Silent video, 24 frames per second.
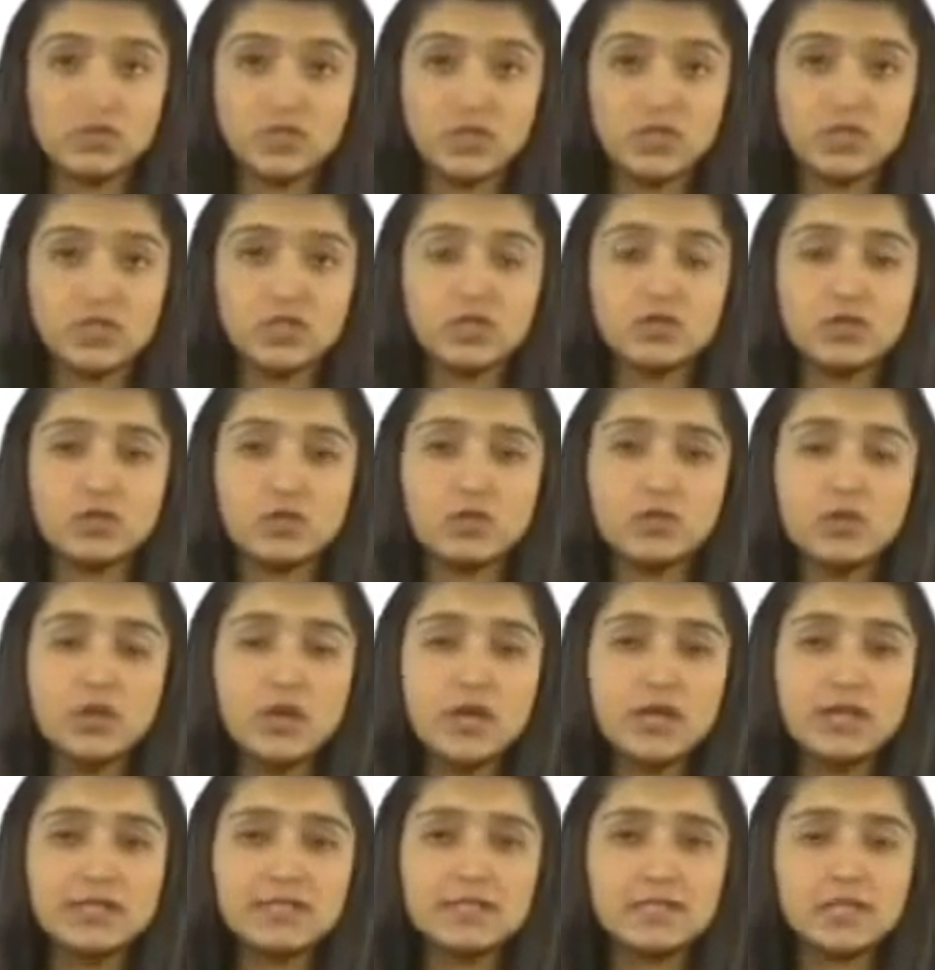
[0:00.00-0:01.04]
Did you know
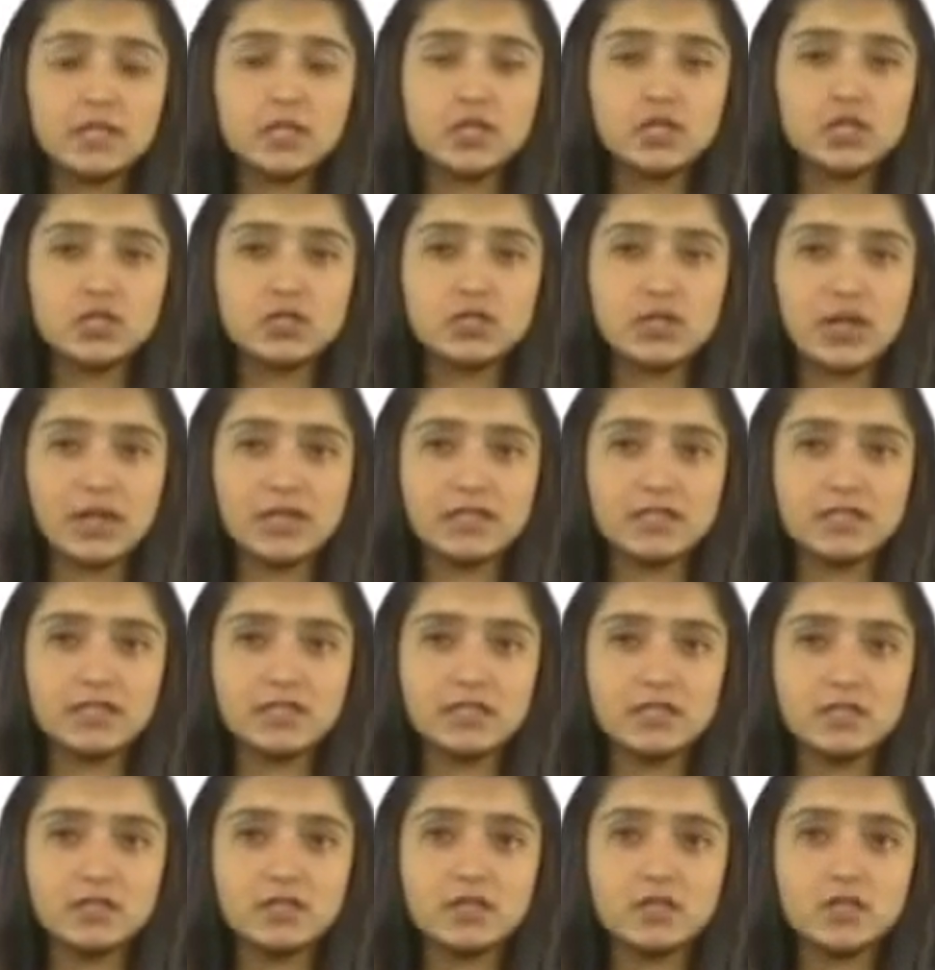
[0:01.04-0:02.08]
Section
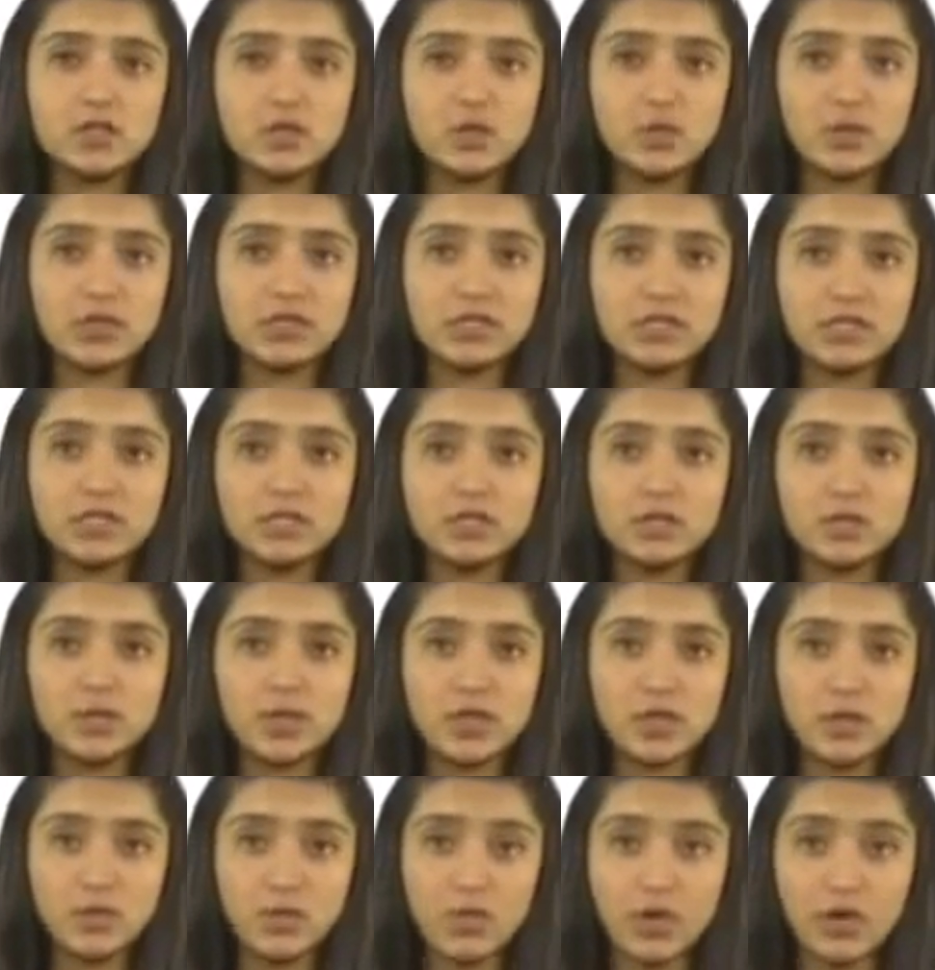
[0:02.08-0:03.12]
19, 20,
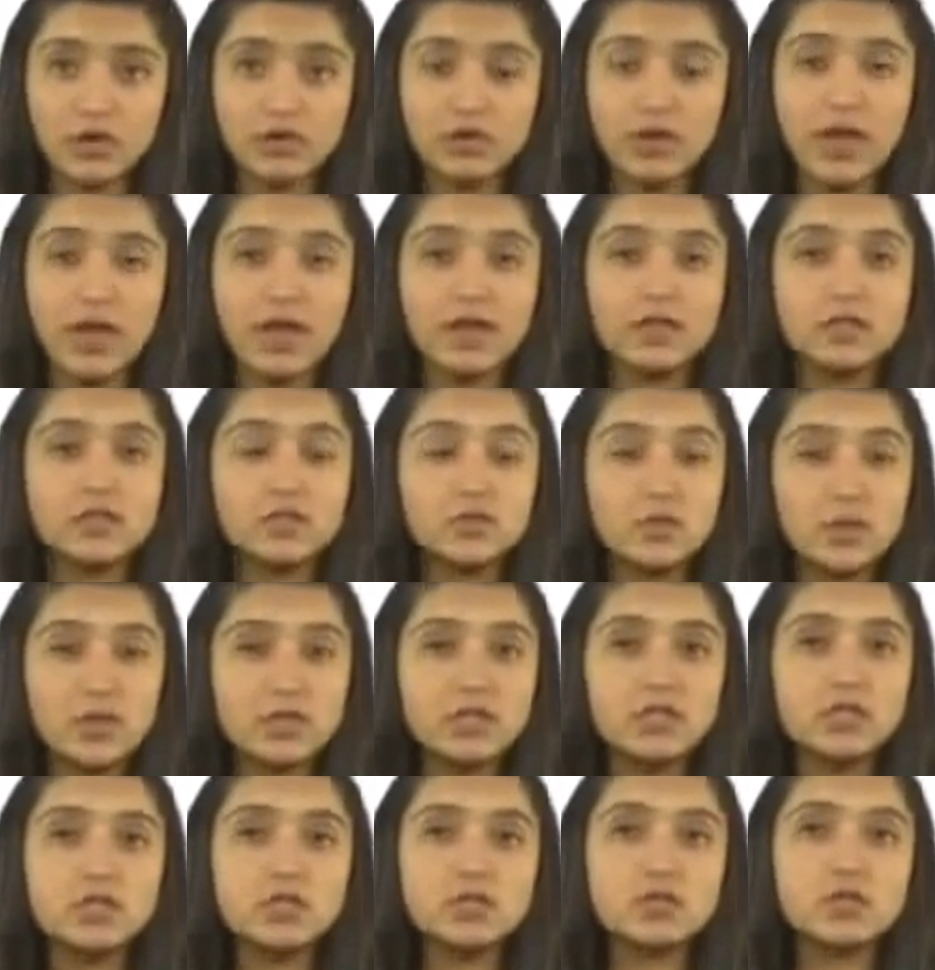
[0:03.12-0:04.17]
21 and
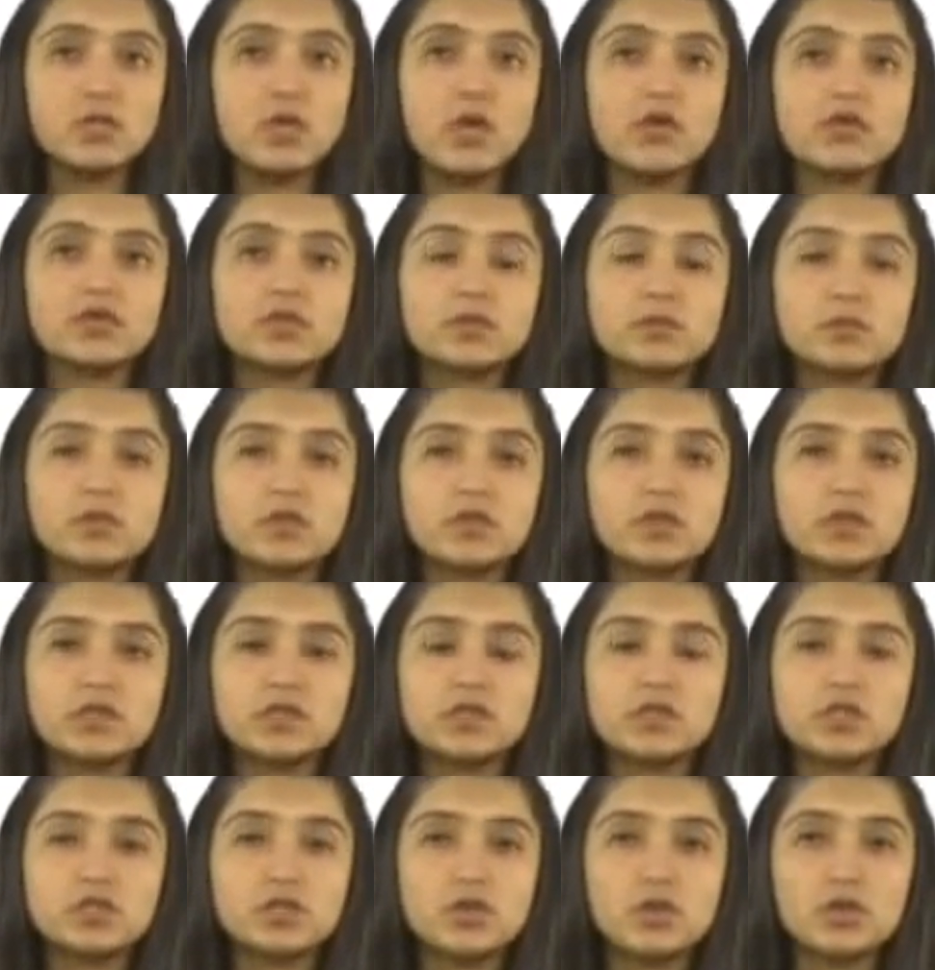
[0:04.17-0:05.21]
22 of the Marine
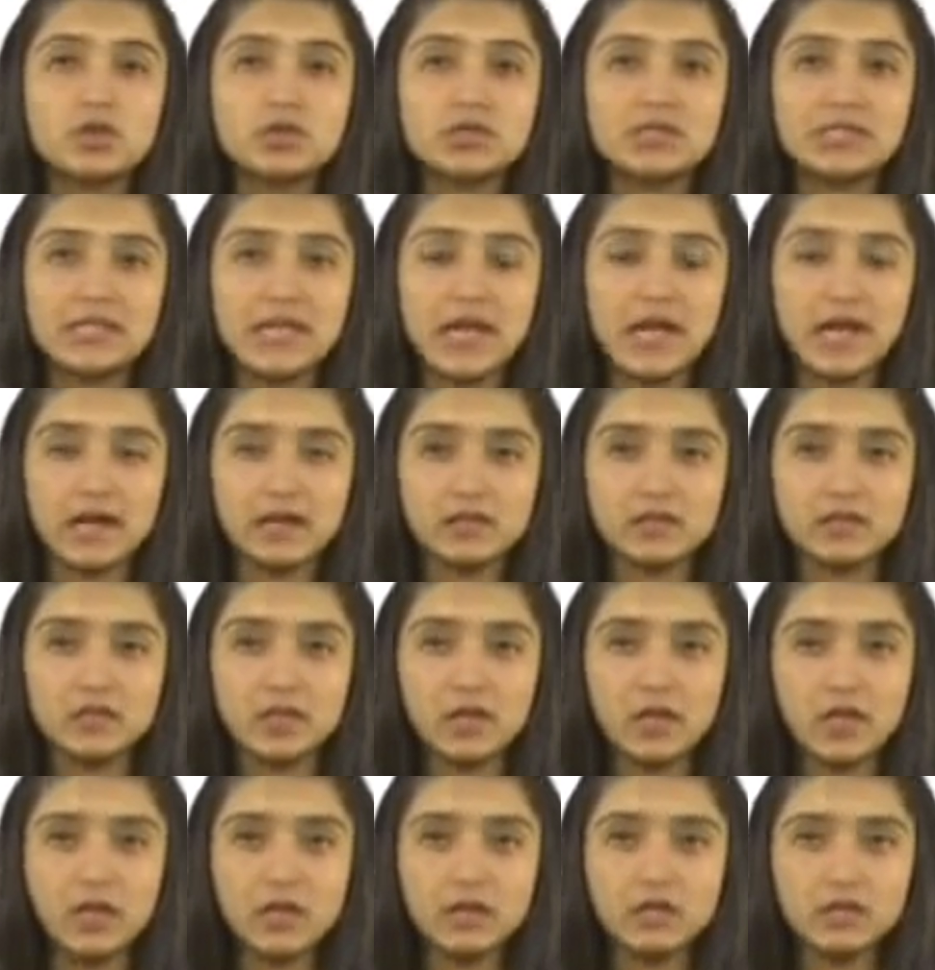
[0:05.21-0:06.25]
Insurance Act
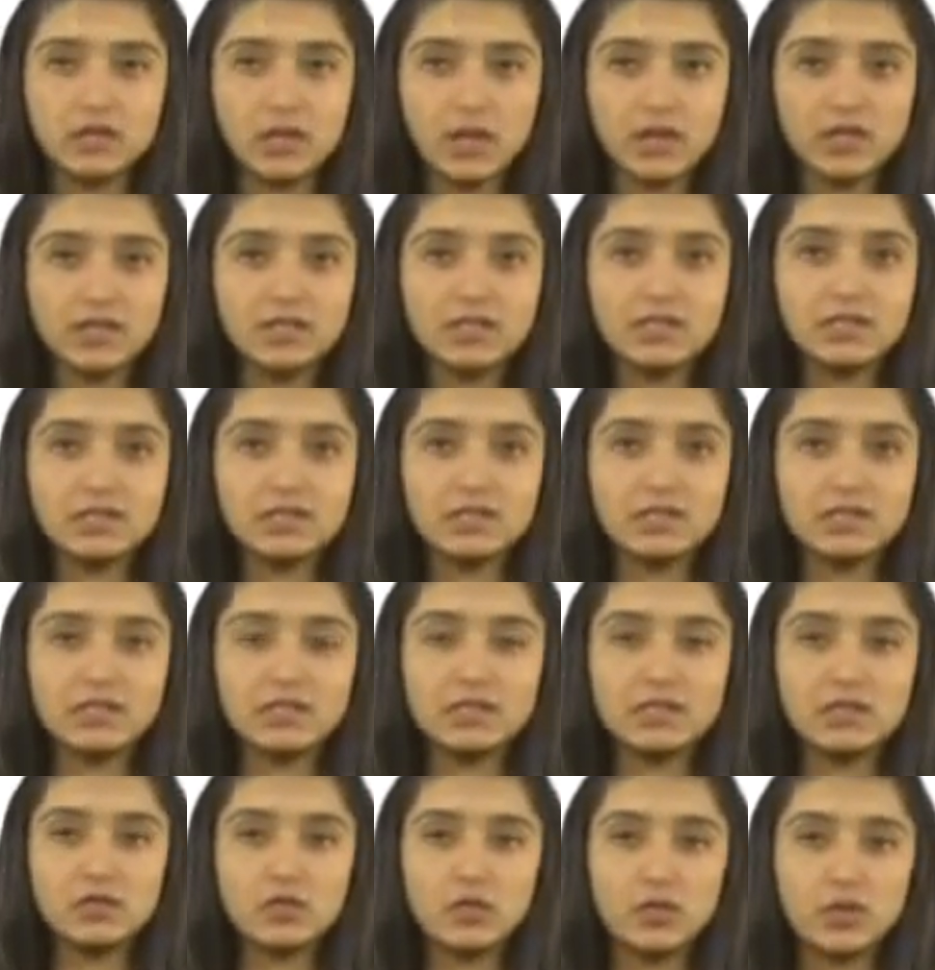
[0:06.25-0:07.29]

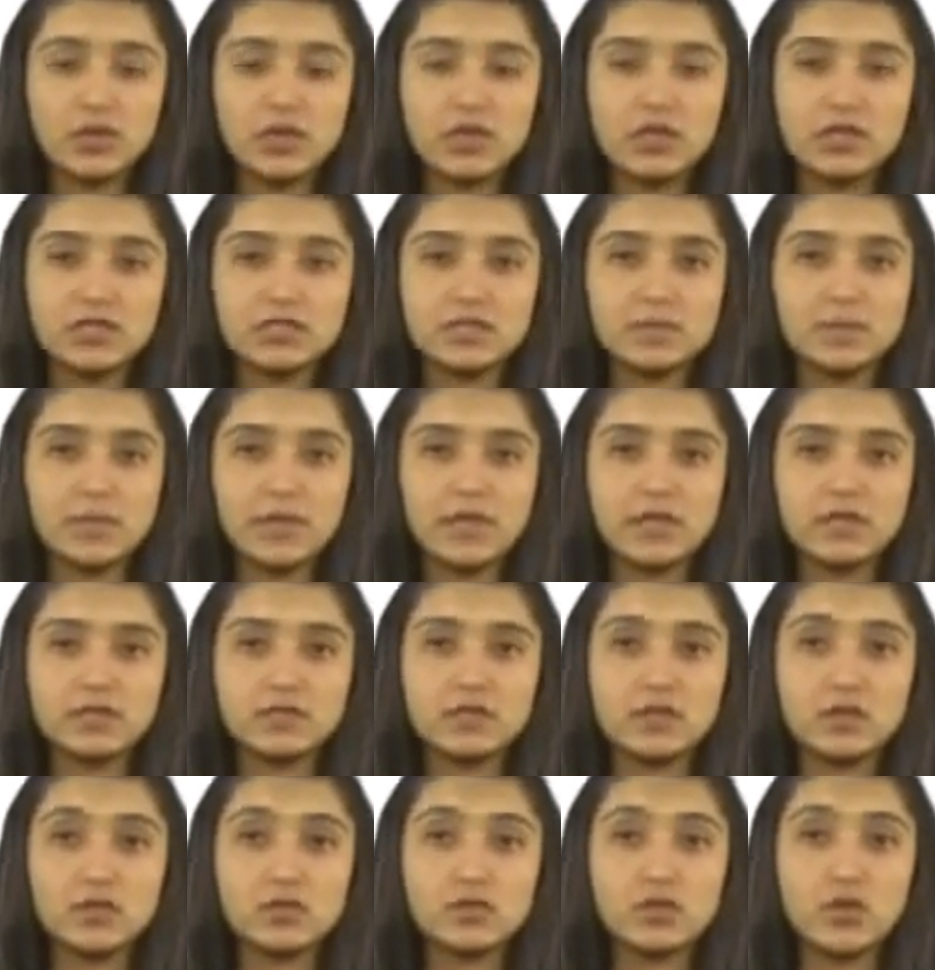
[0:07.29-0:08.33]
1963
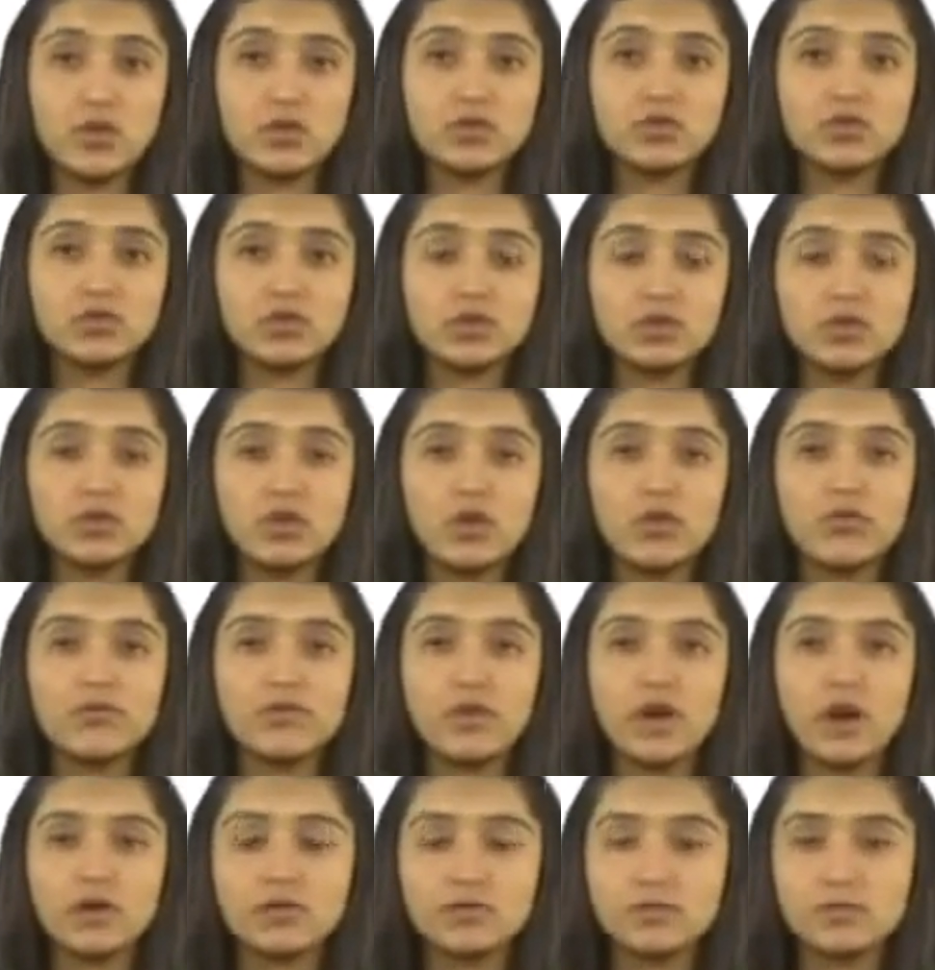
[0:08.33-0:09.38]
explained doctrine of
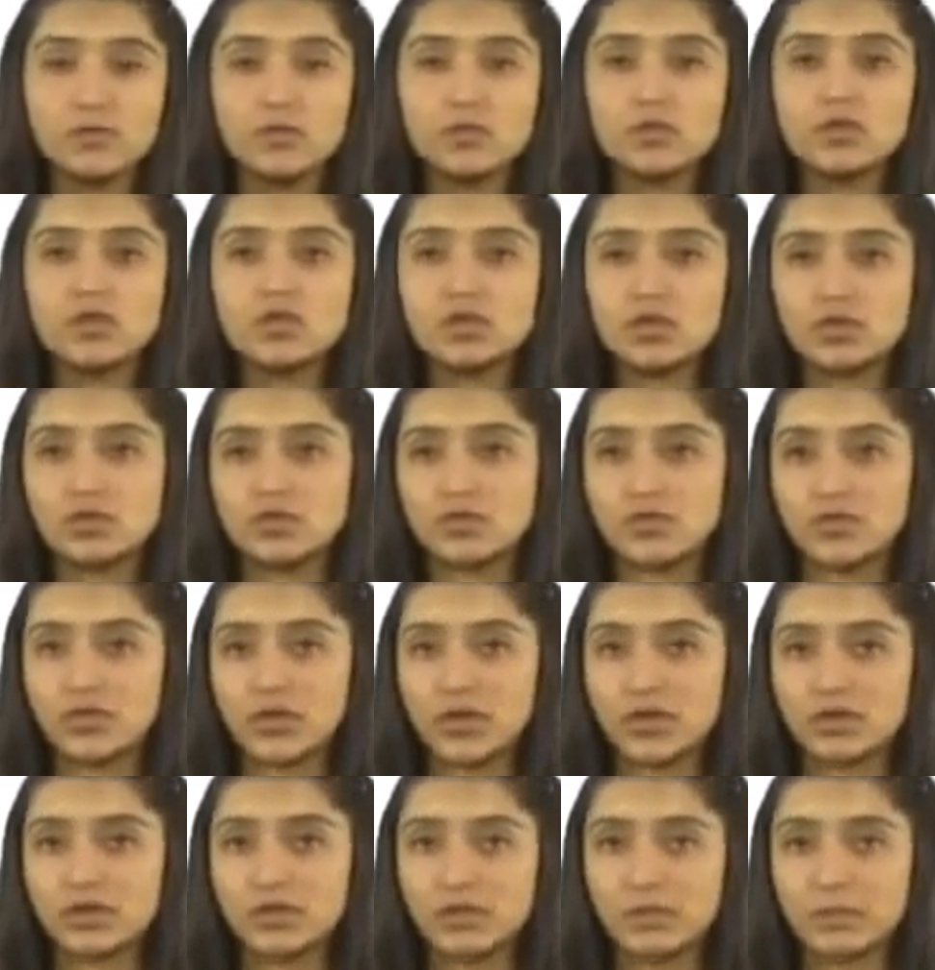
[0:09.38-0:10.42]
utmost good
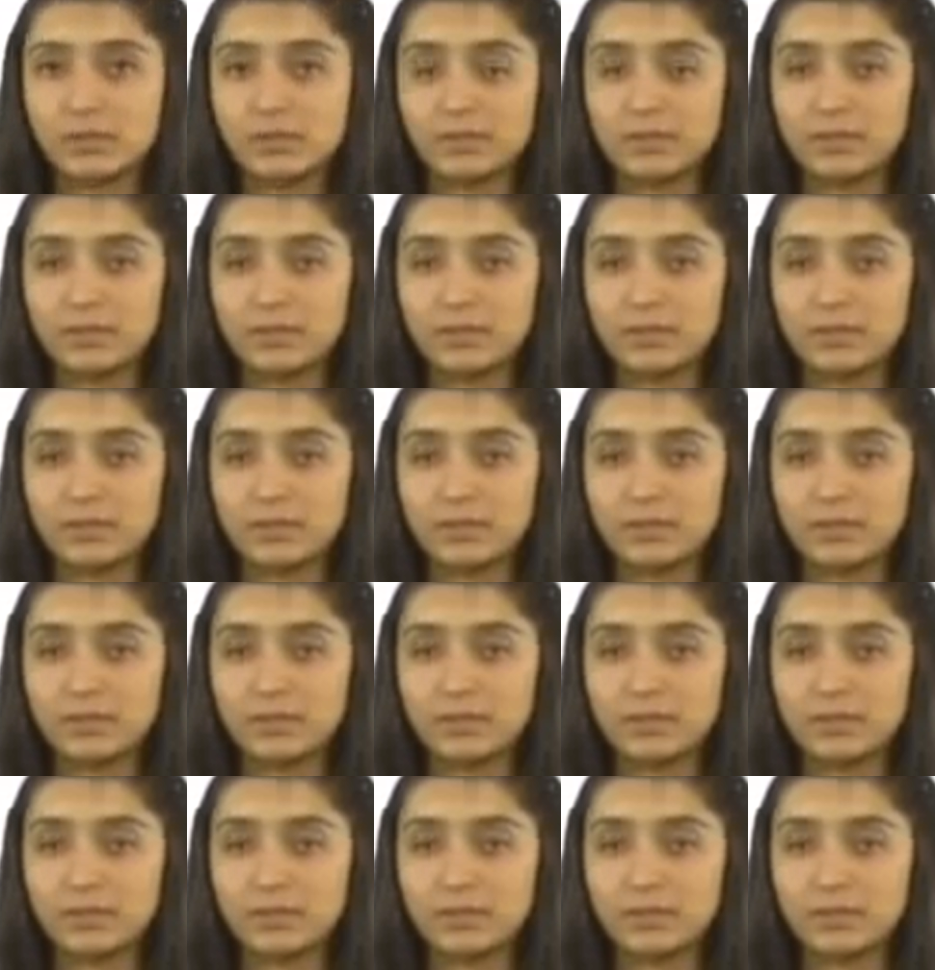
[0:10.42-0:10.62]
faith.